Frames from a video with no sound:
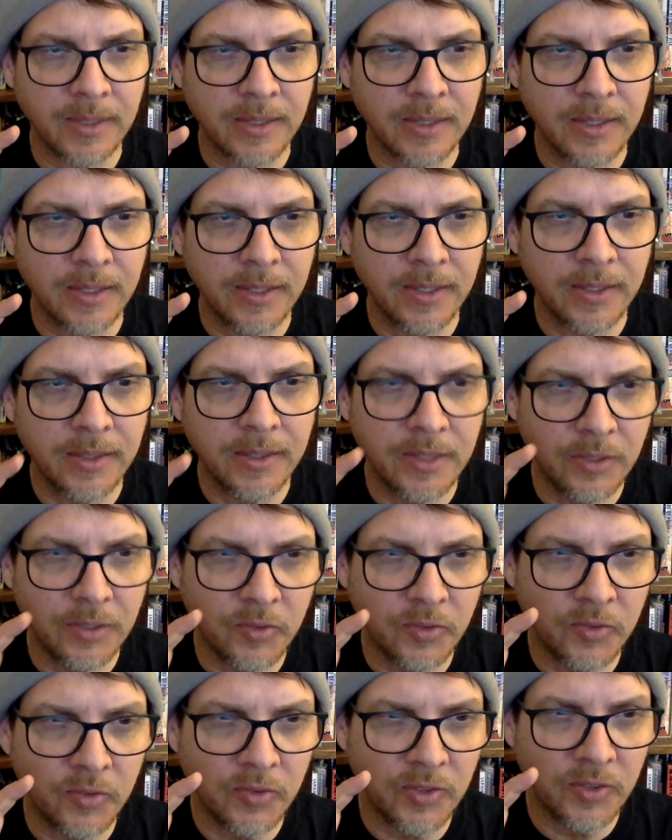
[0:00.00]

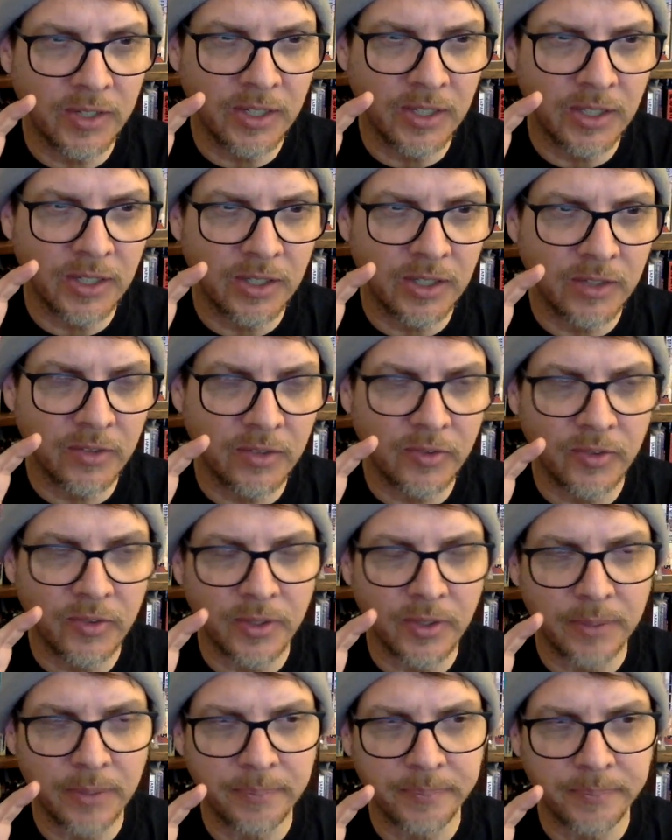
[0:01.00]
this is
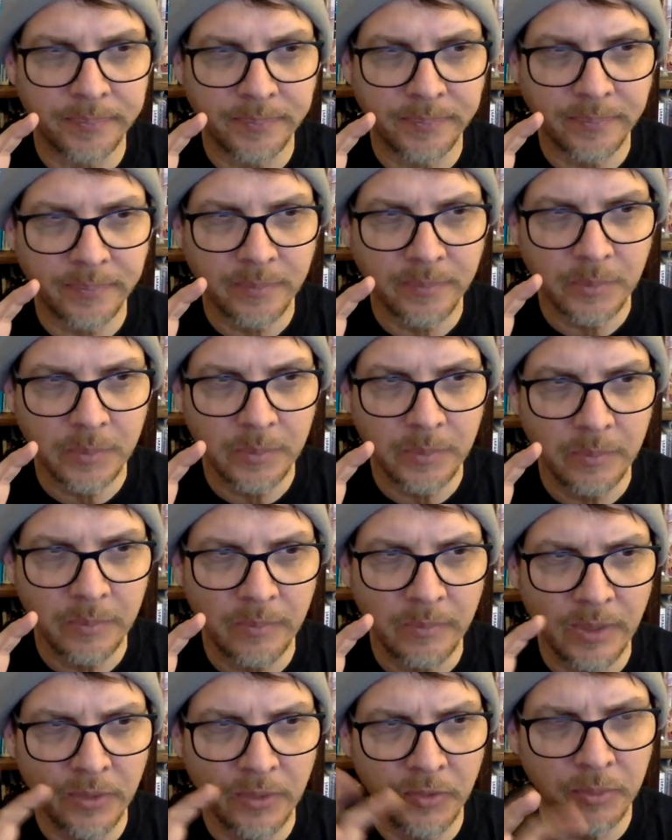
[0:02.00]

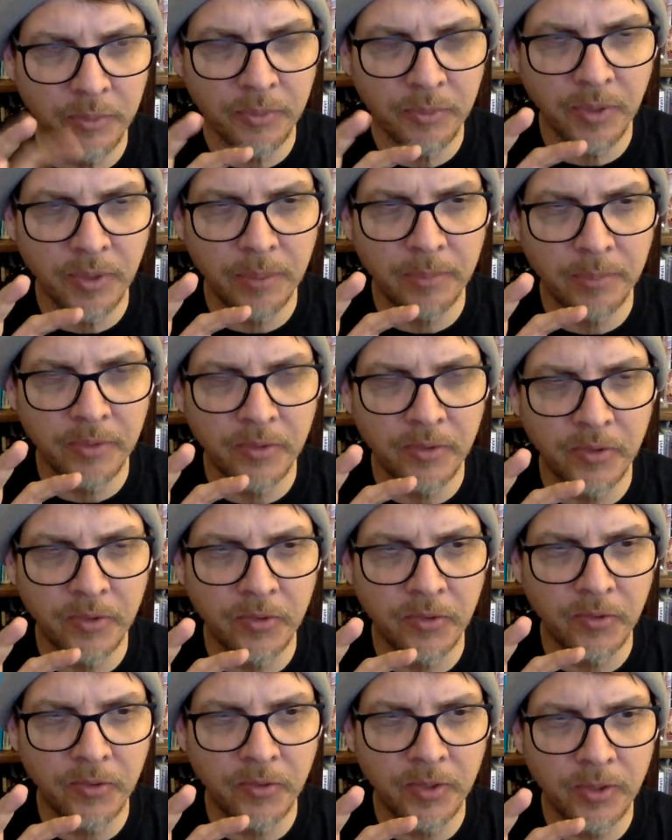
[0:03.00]
sometimes a
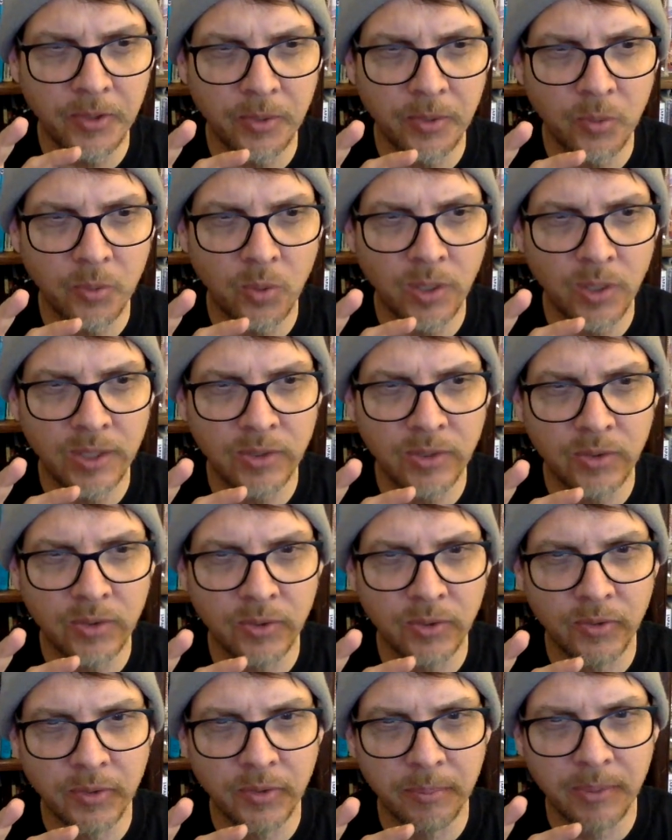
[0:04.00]
sincere want, or
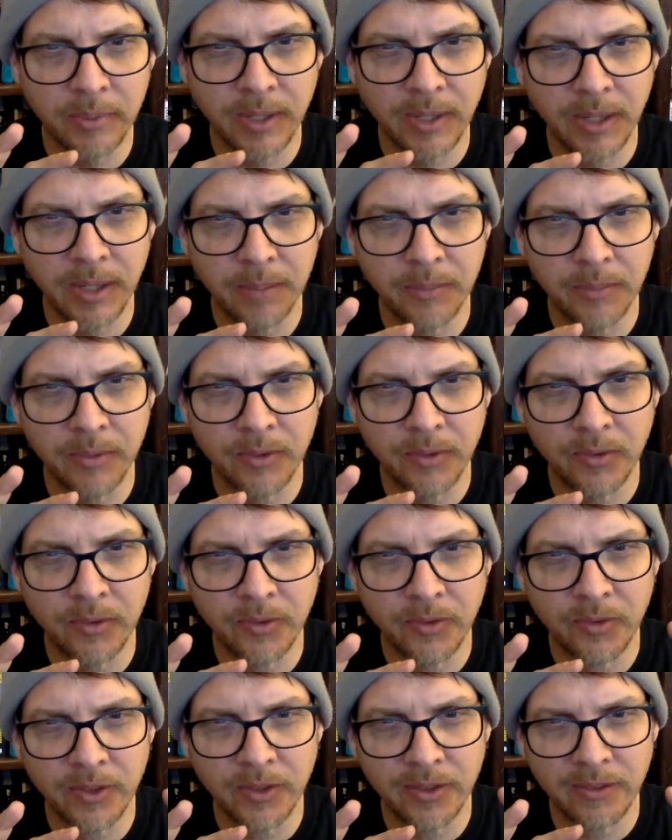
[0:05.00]
sometimes
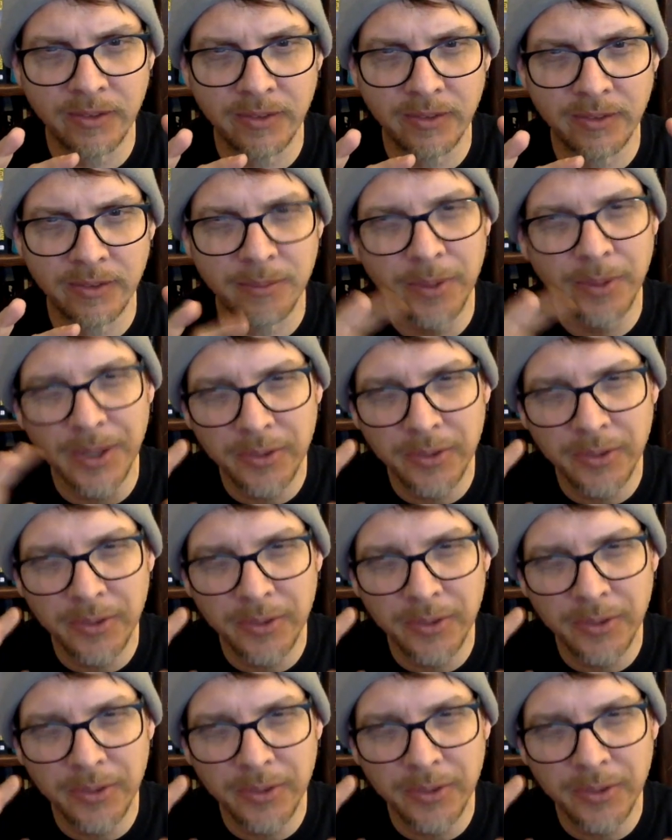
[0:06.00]
it's